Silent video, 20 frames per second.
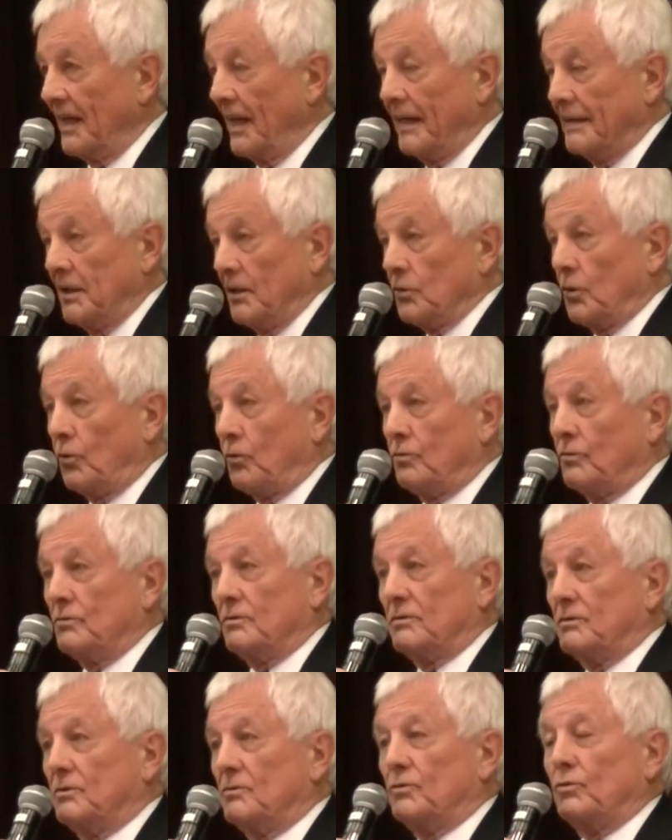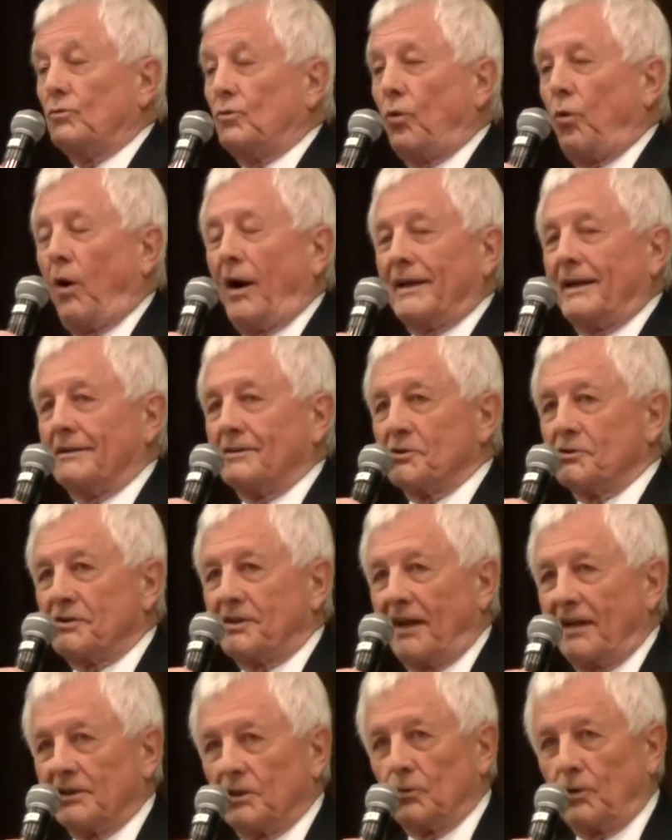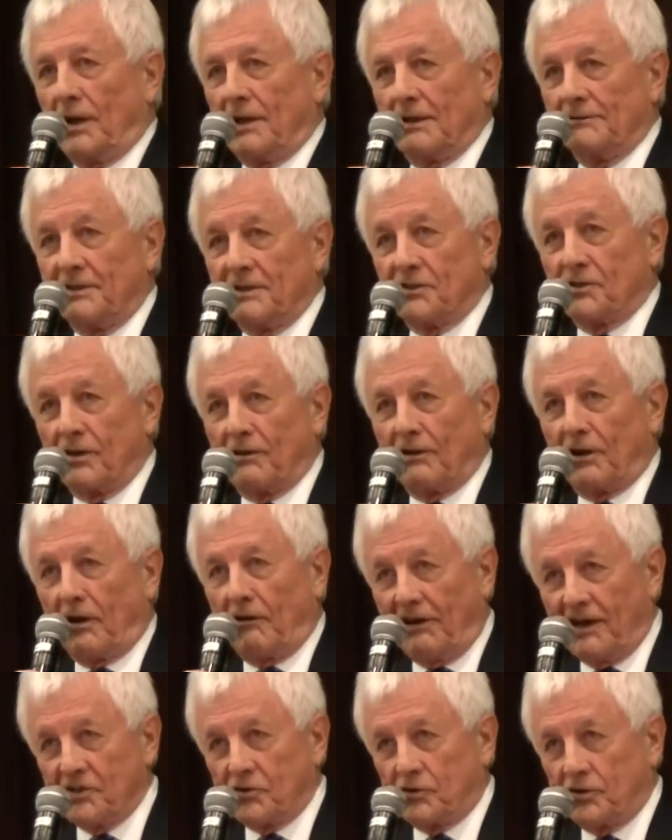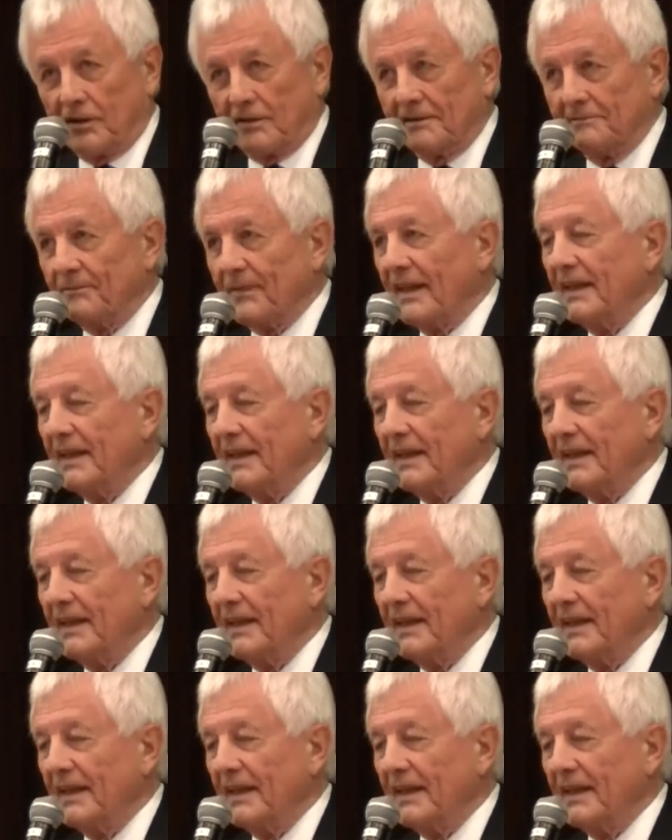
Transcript: I didn't quite understand the relevance of the question,